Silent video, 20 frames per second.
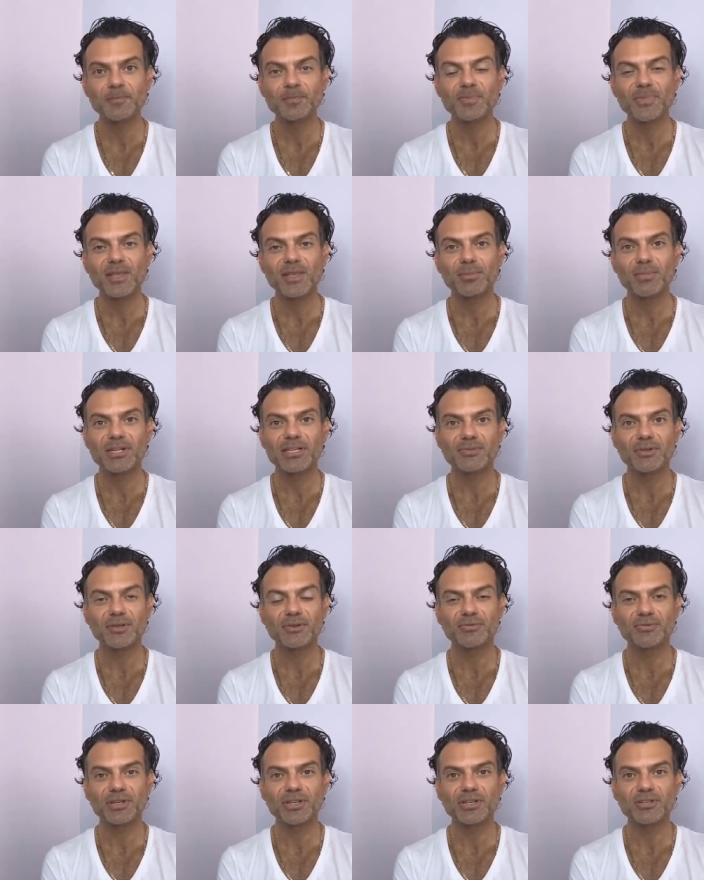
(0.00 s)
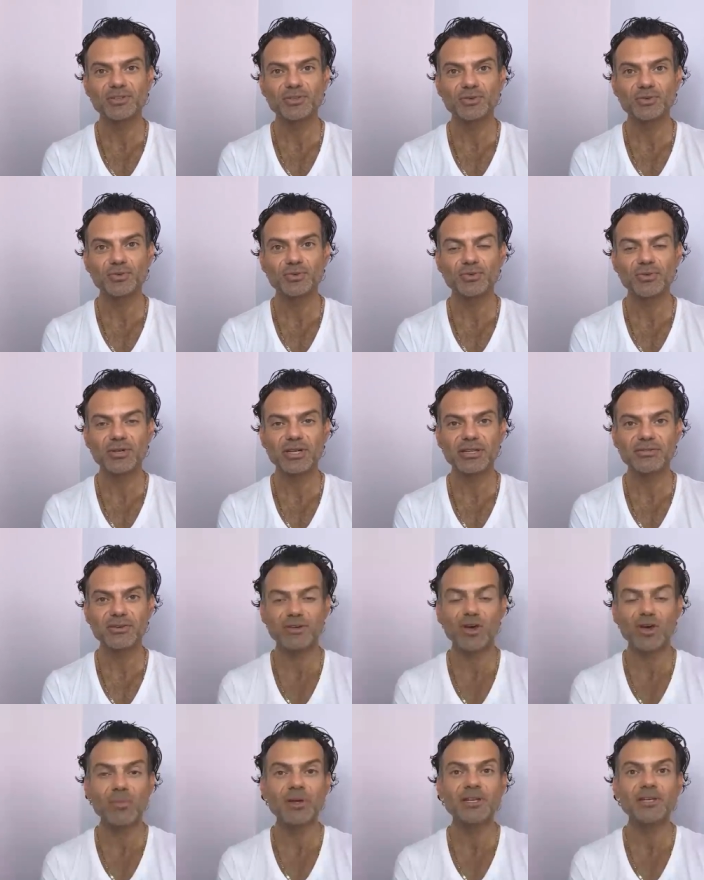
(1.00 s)
please feel free to leave a
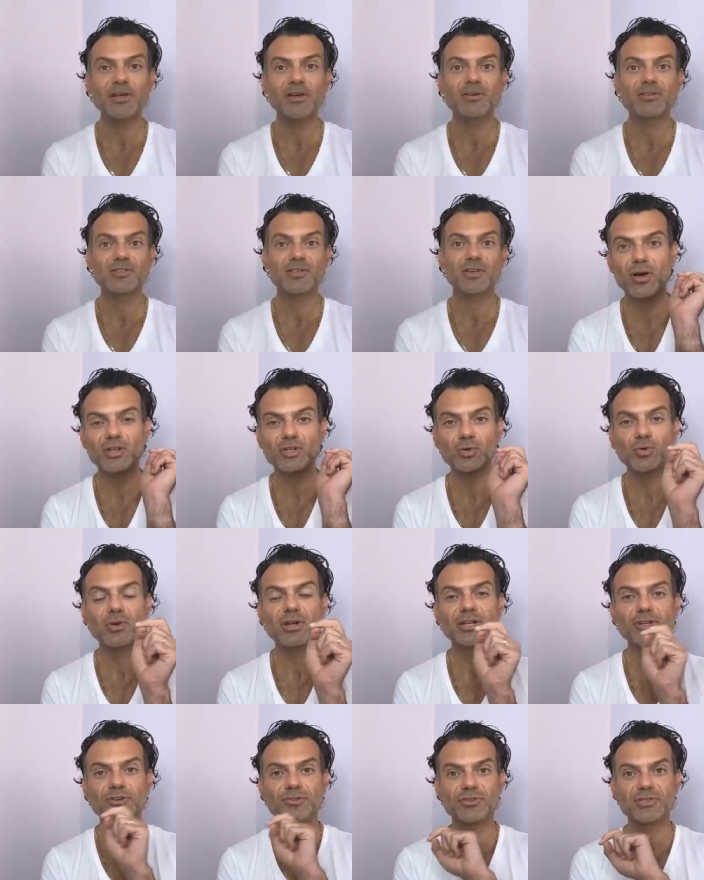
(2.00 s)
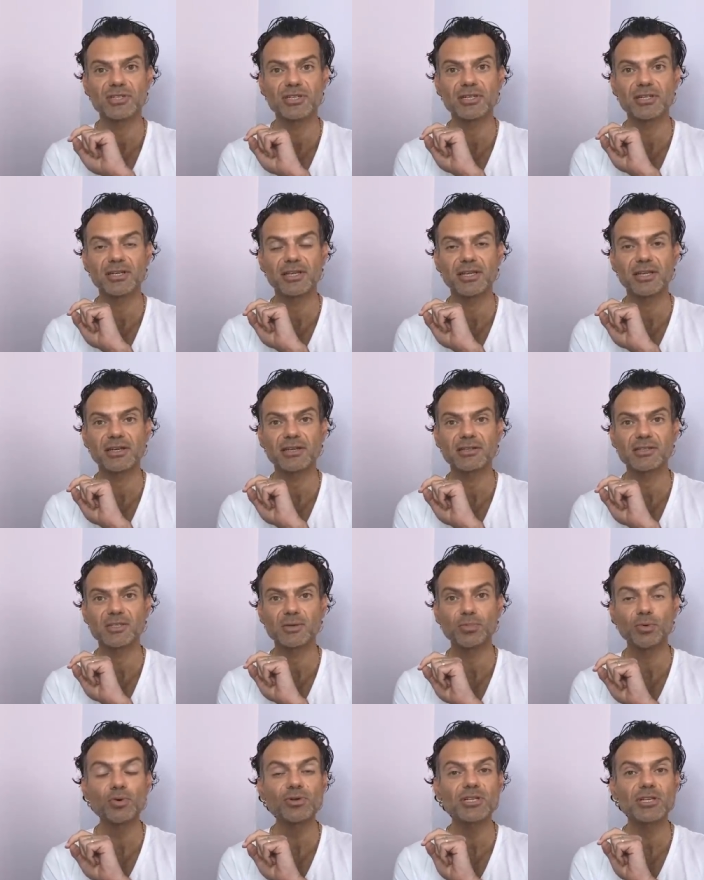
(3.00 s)
comment, ask a question. All interested in
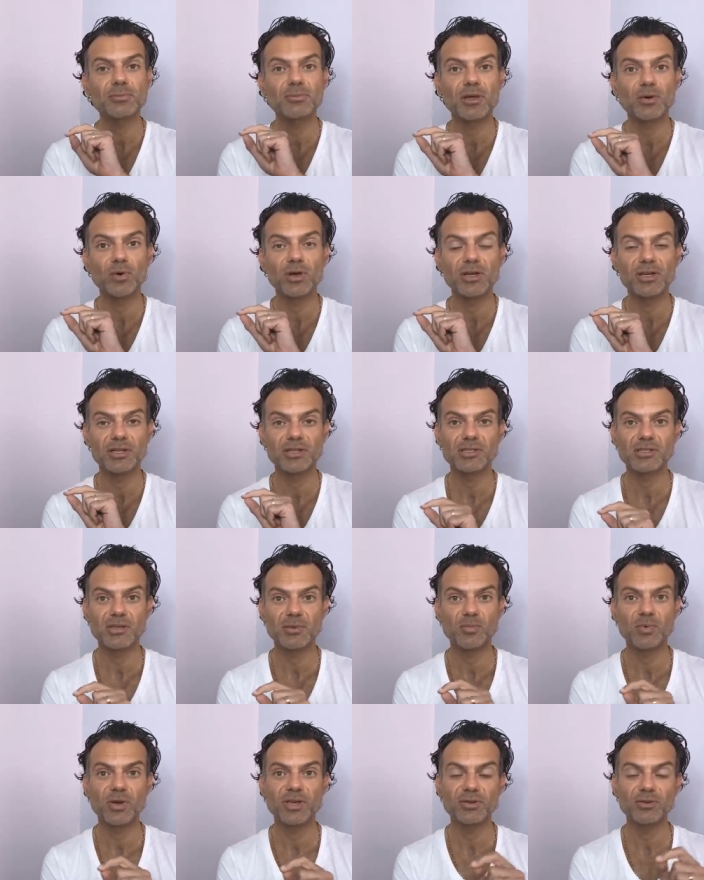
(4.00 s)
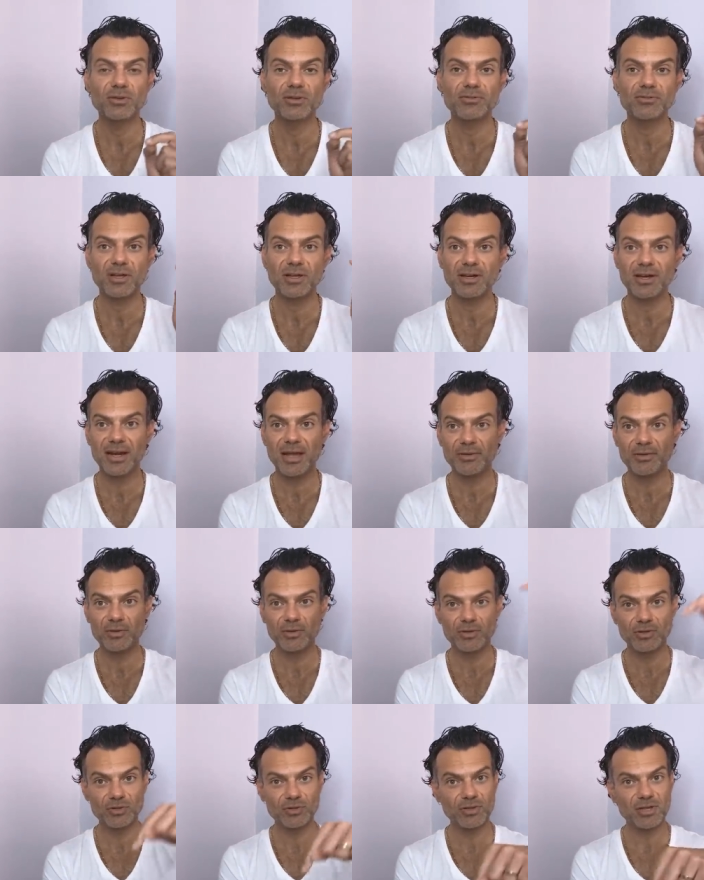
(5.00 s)
supporting my work in some way, you can find out how you can
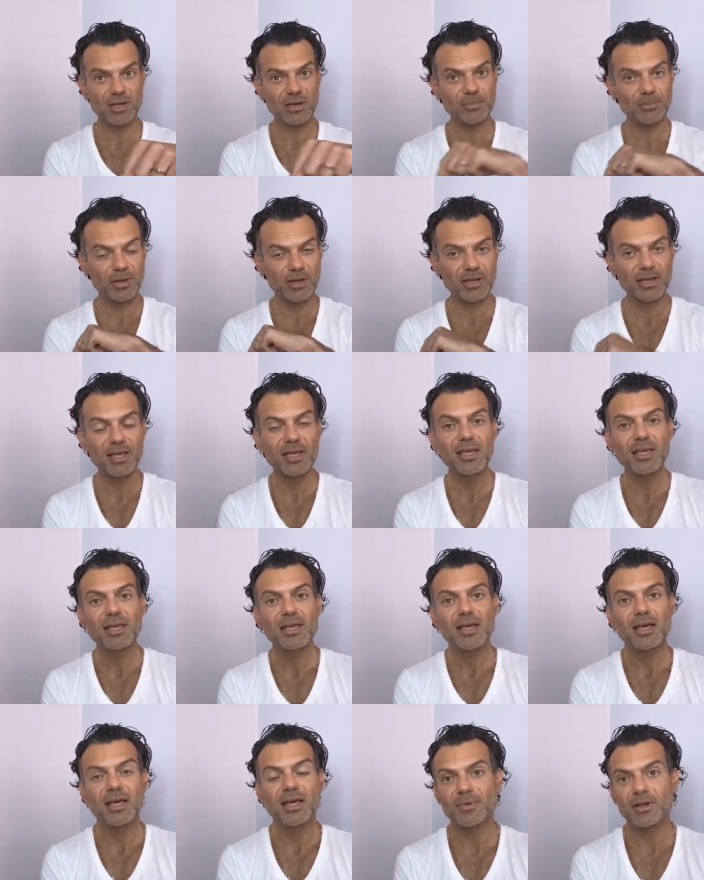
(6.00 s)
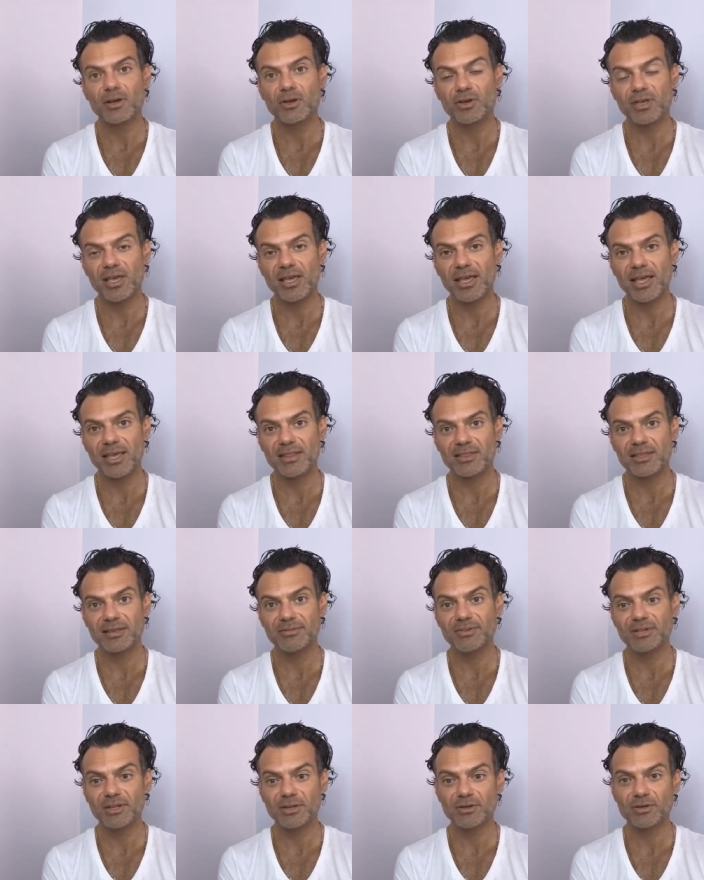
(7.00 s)
do that by um, looking at
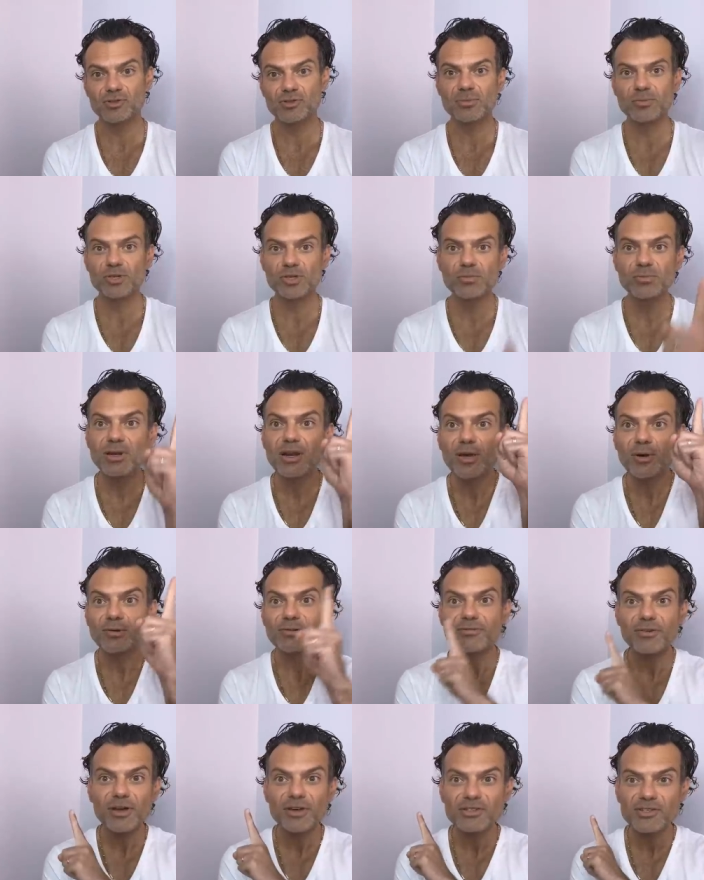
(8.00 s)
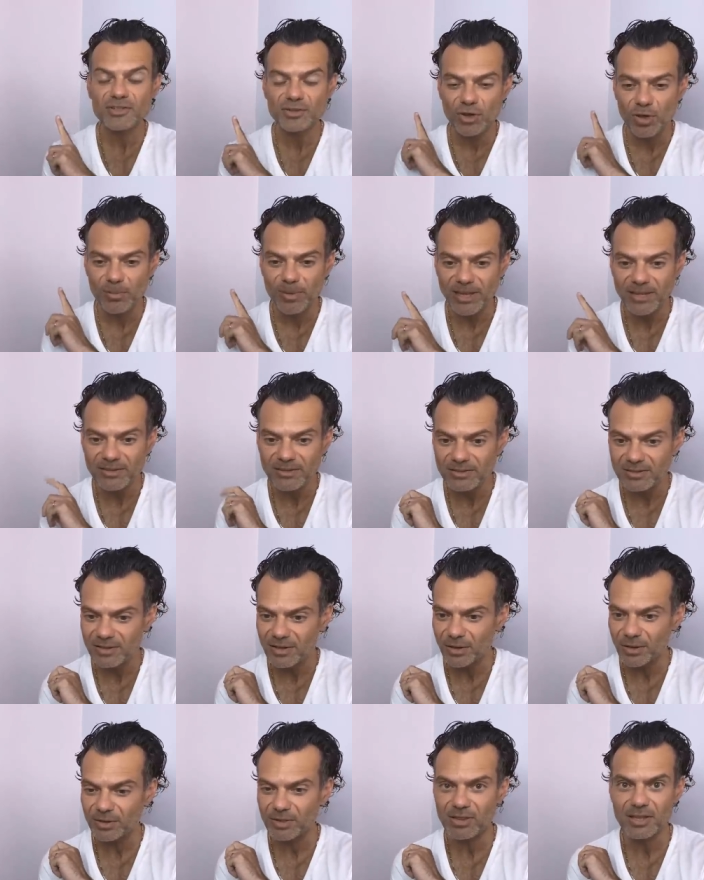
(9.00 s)
the video description below. First comment
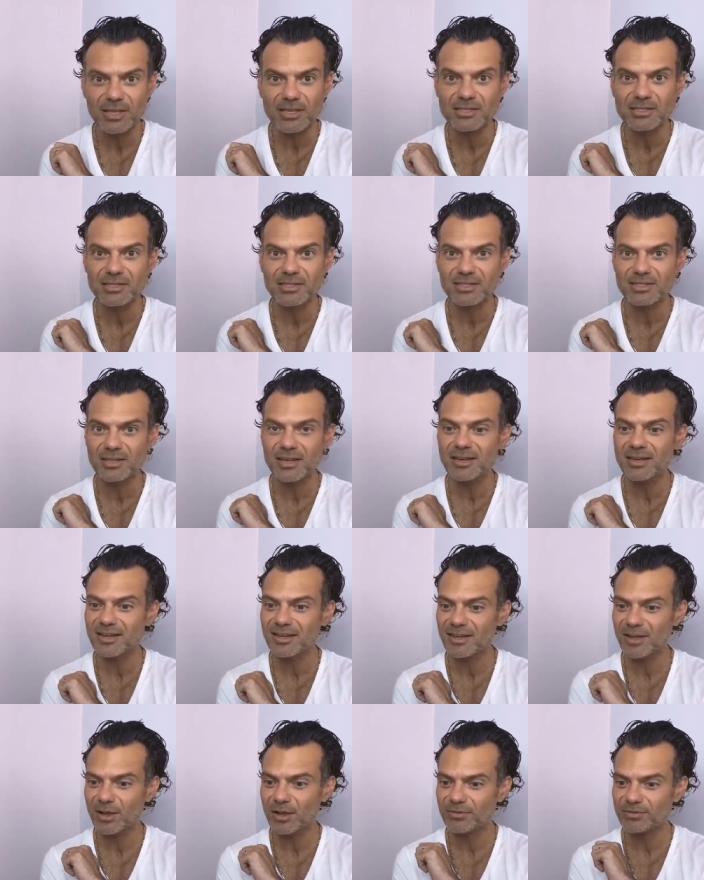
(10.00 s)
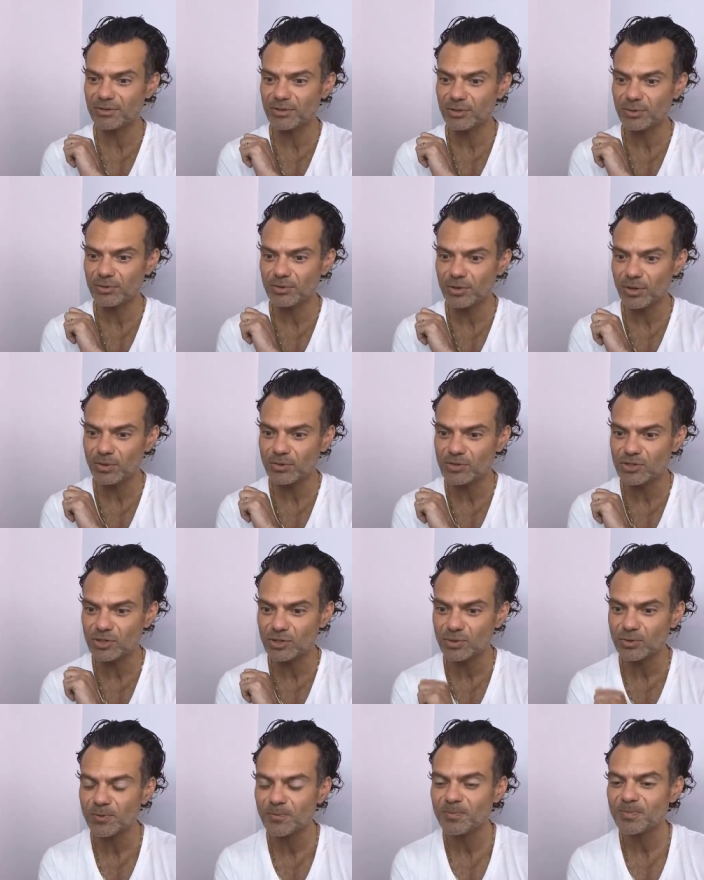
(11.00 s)
on this Sunday afternoon goes
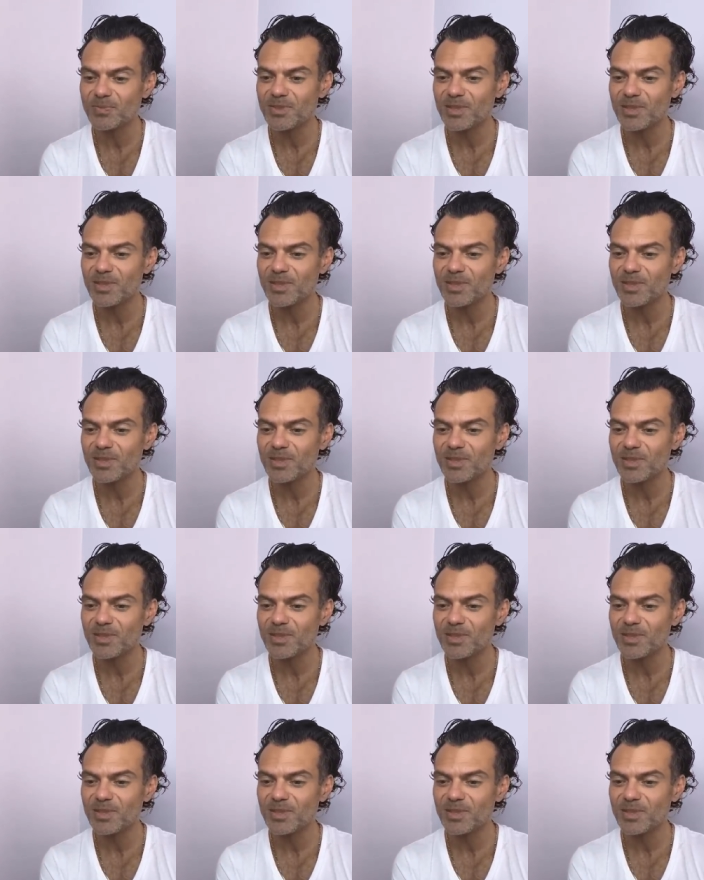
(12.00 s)
to